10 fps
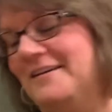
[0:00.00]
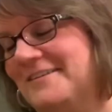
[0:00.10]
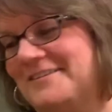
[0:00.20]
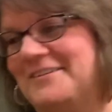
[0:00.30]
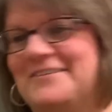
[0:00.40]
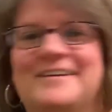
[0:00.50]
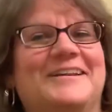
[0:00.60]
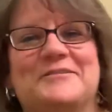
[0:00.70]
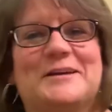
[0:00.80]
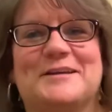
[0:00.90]
So
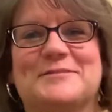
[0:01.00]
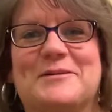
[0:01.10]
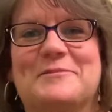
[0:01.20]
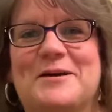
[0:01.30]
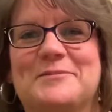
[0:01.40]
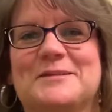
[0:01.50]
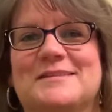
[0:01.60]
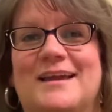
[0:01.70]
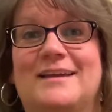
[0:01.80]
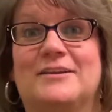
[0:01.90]
anyway, as my mom would
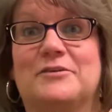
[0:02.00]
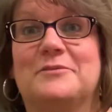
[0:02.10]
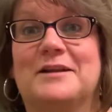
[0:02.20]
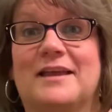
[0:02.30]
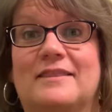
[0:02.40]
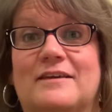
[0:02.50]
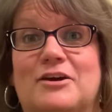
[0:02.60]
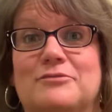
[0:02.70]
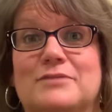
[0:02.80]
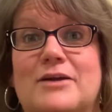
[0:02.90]
say, you don't want to get the
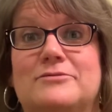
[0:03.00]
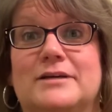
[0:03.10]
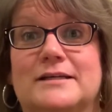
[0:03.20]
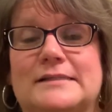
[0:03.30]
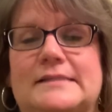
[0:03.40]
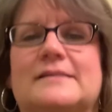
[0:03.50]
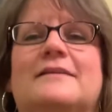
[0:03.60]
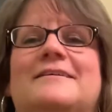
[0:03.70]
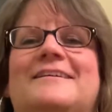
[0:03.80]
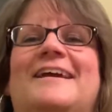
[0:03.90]
coronas.
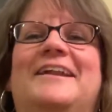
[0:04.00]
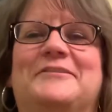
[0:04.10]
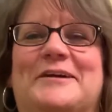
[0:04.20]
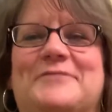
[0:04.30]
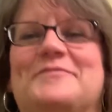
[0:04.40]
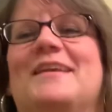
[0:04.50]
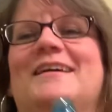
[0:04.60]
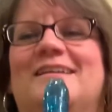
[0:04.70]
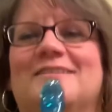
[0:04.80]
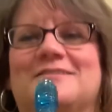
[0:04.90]
Anyway,
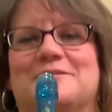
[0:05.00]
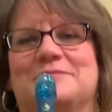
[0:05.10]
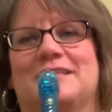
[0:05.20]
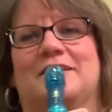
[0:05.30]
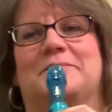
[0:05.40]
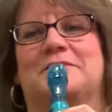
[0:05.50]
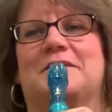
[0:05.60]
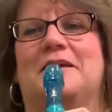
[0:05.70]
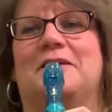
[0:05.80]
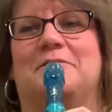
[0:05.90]
here's some tips.
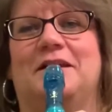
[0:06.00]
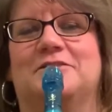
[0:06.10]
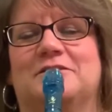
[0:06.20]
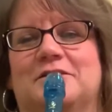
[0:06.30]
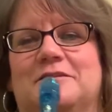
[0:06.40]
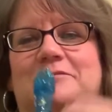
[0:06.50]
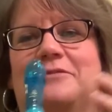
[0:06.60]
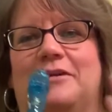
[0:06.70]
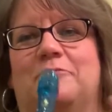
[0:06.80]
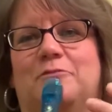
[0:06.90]
Make sure
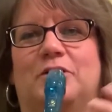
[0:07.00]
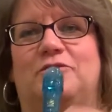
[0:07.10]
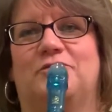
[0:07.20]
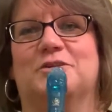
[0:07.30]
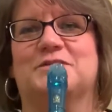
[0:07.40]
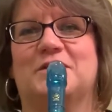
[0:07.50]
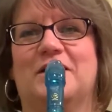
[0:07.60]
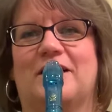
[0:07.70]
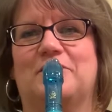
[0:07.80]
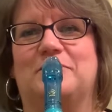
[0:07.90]
when you first
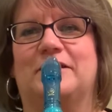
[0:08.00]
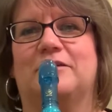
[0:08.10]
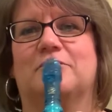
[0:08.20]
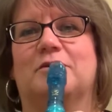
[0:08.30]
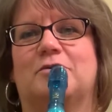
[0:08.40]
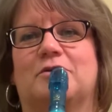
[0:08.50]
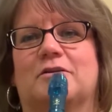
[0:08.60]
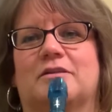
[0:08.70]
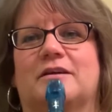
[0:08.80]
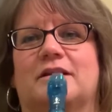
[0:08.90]
start out playing your
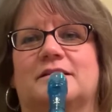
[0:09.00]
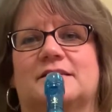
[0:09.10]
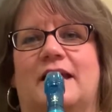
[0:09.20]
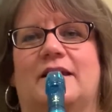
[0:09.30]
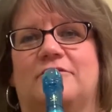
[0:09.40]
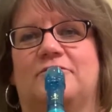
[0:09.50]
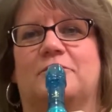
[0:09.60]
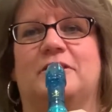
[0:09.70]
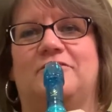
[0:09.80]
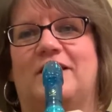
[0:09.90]
recorder that it's at a
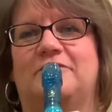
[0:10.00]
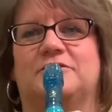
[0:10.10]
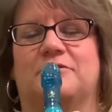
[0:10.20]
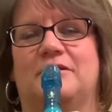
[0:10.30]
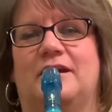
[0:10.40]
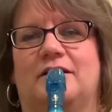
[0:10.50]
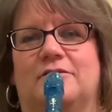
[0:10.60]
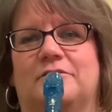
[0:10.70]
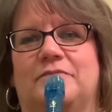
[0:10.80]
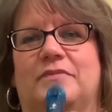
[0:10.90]
45-degree
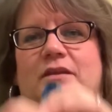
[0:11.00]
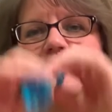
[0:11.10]
angle.